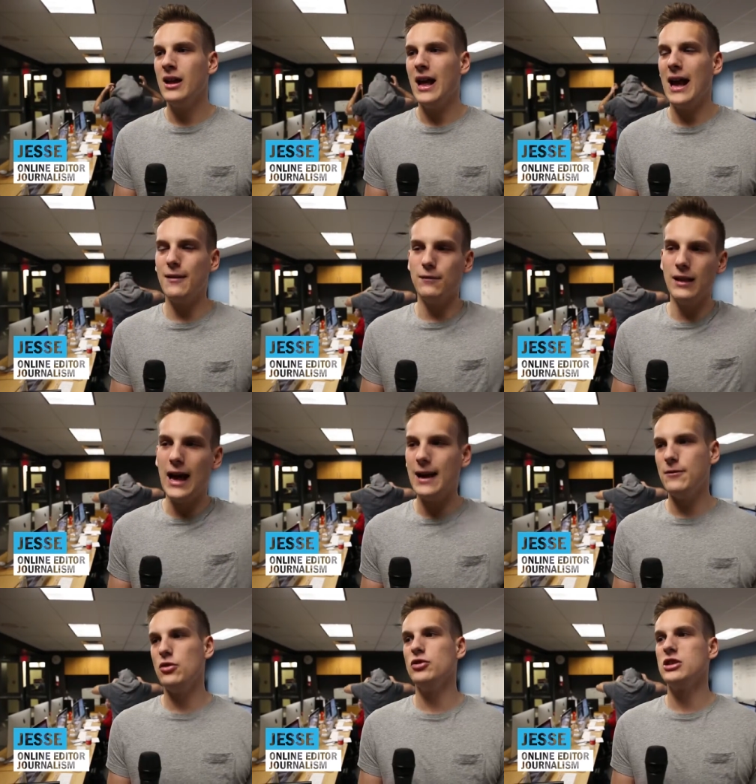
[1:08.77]
have
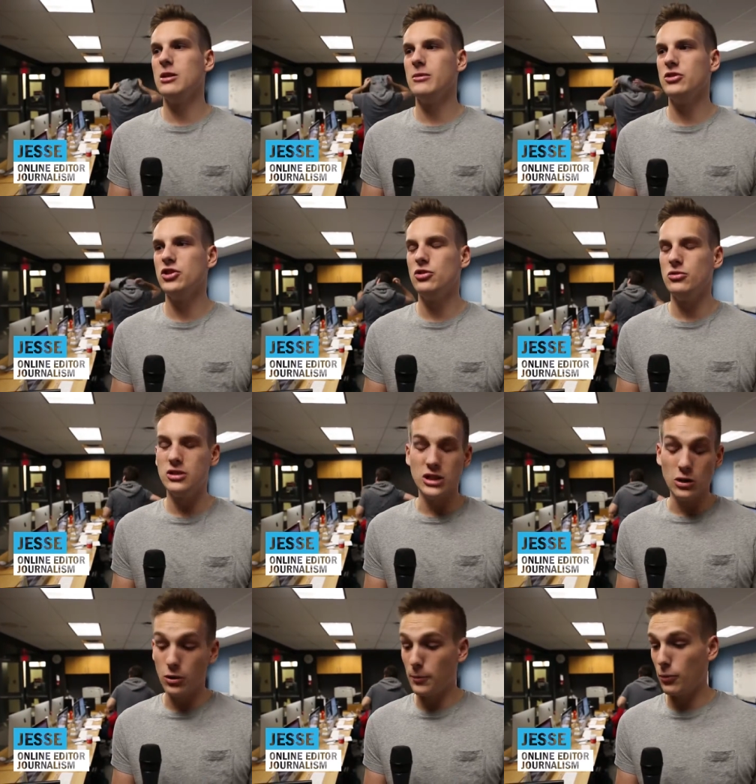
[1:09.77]
live news come at you,
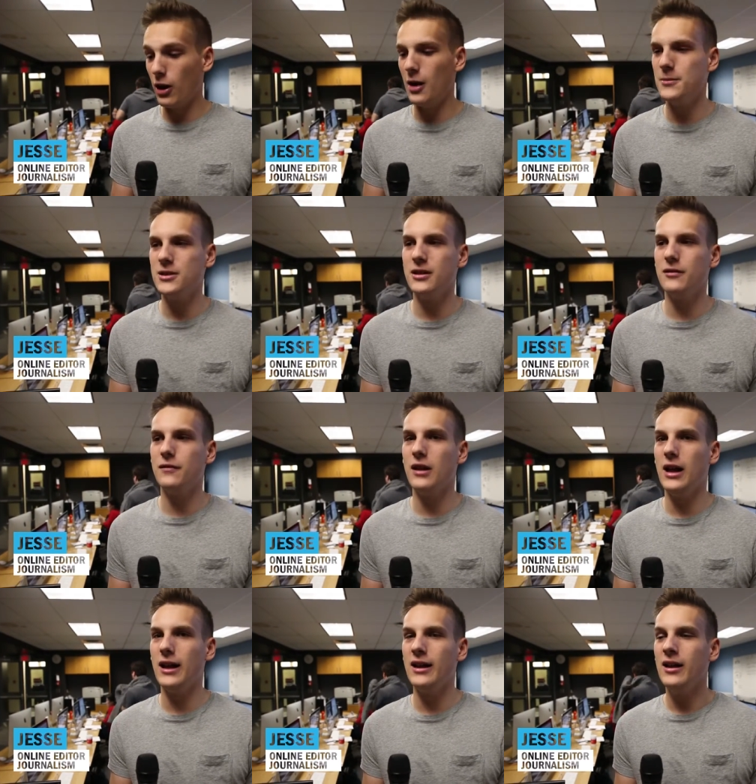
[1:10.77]
deal with problems on the
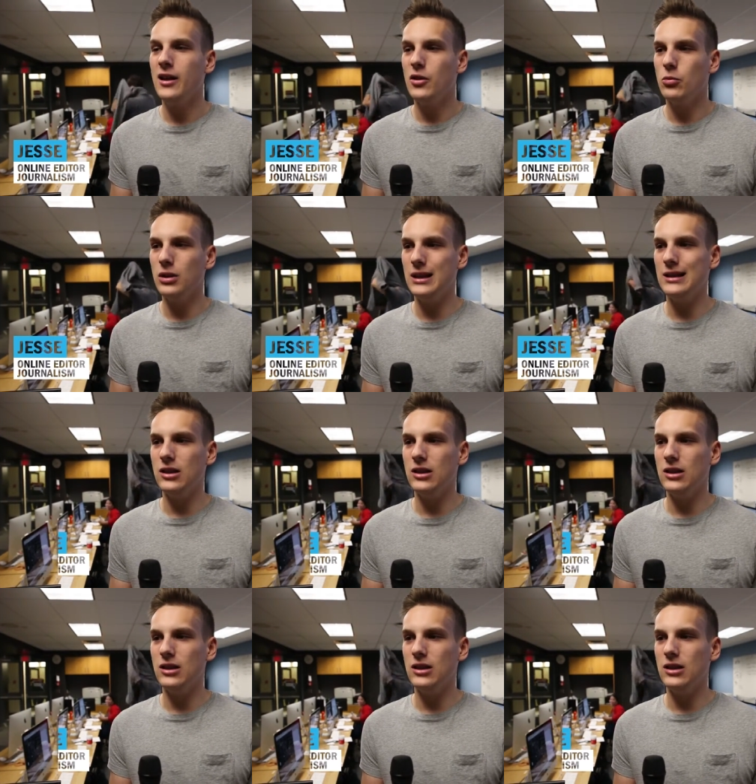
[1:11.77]
fly, really